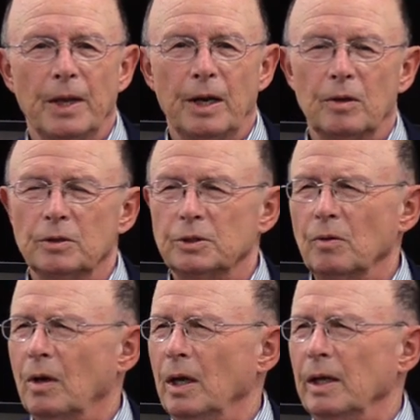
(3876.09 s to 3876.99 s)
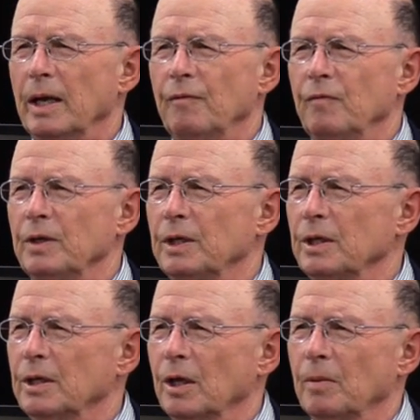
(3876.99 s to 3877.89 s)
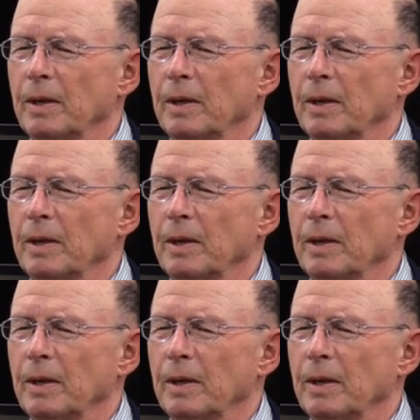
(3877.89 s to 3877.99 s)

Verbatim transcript: and it goes through all every detail